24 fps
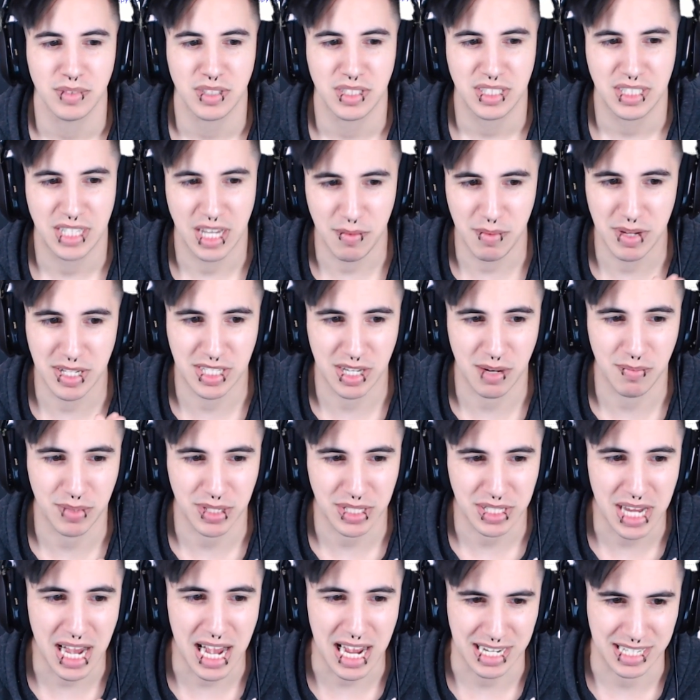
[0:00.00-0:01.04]
give me
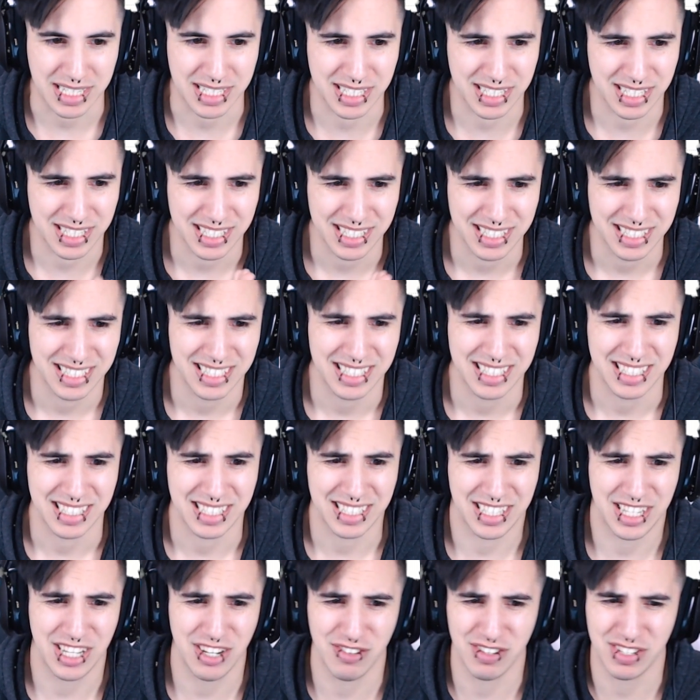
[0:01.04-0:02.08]
something nice.
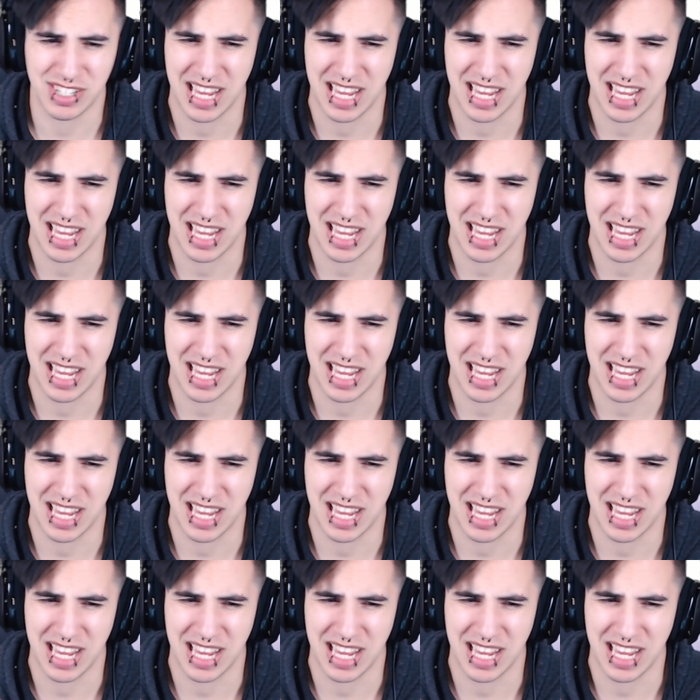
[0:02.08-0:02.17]
Cutest